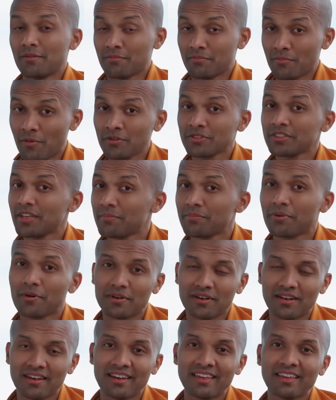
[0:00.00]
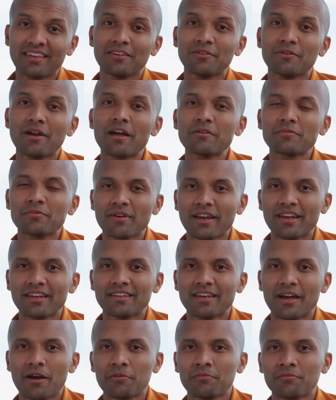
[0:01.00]
most importantly, you have to
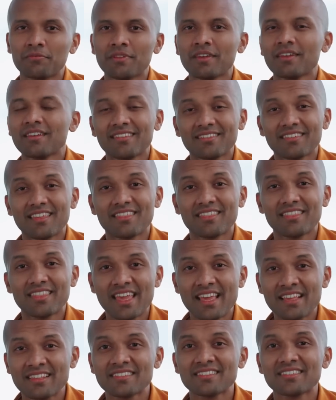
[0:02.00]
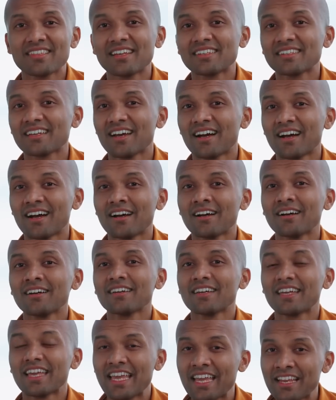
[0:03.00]
write down the things that are
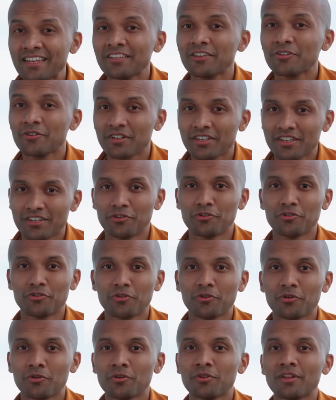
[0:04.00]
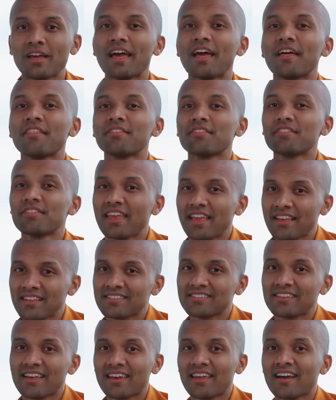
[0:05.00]
in your control and
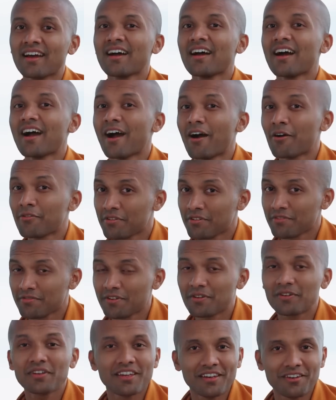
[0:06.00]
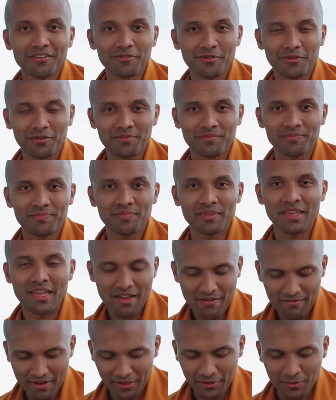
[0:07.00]
things that are out of your control.
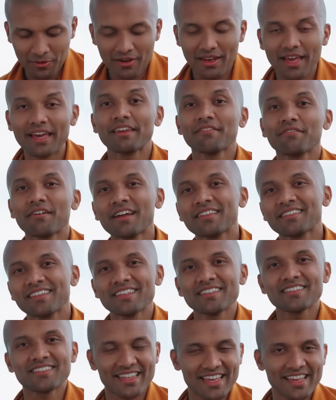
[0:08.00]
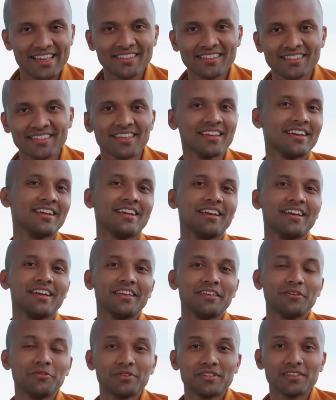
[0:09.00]
When you clarify these things,
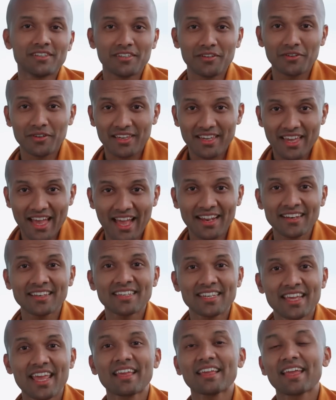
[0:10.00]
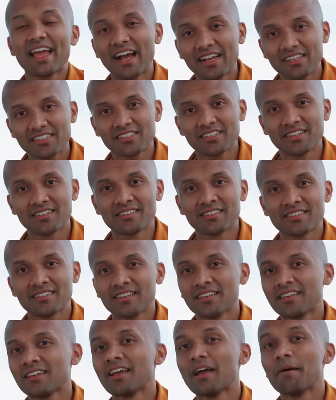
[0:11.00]
you can take actions
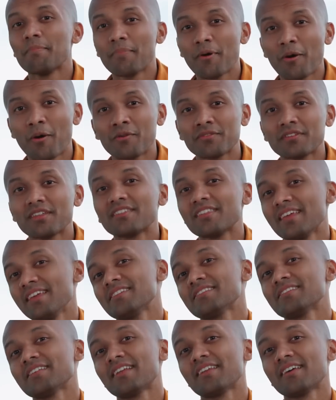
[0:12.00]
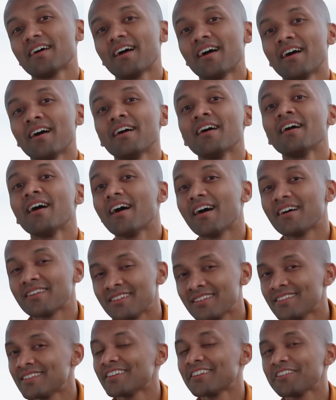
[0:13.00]
upon the things that are
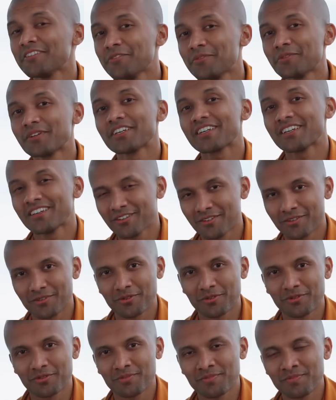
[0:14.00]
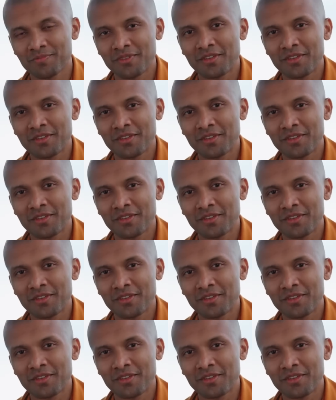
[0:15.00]
under your control.